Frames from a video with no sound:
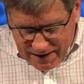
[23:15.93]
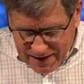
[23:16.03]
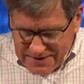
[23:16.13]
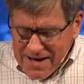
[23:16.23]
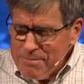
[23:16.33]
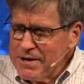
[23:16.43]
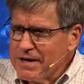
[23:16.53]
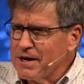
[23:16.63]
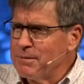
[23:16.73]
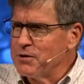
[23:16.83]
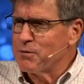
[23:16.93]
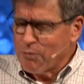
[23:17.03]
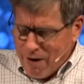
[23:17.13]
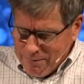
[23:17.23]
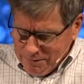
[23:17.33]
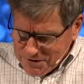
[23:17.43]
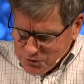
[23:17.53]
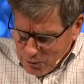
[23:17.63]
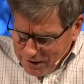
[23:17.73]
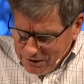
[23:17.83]
Has that become your problem
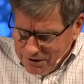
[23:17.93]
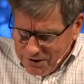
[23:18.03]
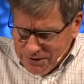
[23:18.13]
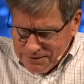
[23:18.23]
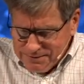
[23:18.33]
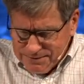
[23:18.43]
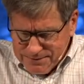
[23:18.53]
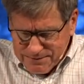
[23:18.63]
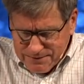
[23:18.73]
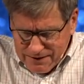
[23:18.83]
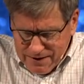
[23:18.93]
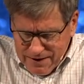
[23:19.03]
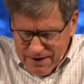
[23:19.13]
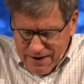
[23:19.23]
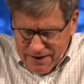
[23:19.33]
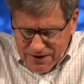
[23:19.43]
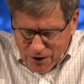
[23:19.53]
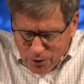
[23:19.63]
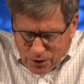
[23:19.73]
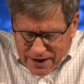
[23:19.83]
as well, though?
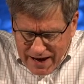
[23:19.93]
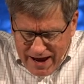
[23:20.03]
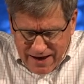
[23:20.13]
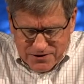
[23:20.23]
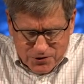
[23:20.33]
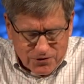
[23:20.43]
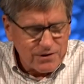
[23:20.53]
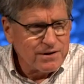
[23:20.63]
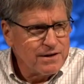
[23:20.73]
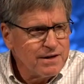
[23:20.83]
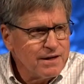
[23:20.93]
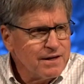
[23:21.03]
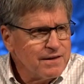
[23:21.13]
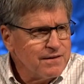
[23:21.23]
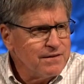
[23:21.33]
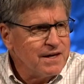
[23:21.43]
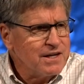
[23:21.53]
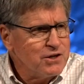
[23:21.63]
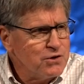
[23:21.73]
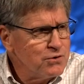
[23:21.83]
The only answer
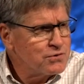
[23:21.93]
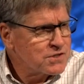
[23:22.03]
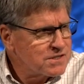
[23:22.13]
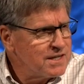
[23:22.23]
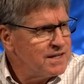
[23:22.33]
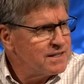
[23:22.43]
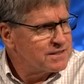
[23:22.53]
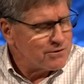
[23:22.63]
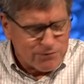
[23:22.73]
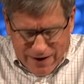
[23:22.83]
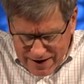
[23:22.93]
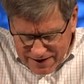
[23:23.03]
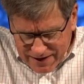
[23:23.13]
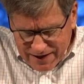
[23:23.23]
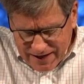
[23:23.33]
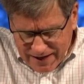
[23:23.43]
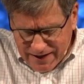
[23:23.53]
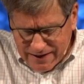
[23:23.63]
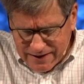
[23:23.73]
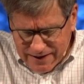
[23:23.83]
that you see to finding
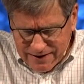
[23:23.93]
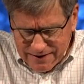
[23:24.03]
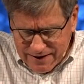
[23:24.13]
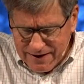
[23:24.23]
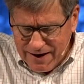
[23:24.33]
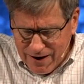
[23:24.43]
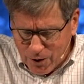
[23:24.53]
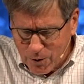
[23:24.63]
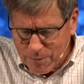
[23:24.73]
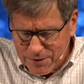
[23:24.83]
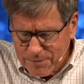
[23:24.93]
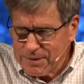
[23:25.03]
healing and help,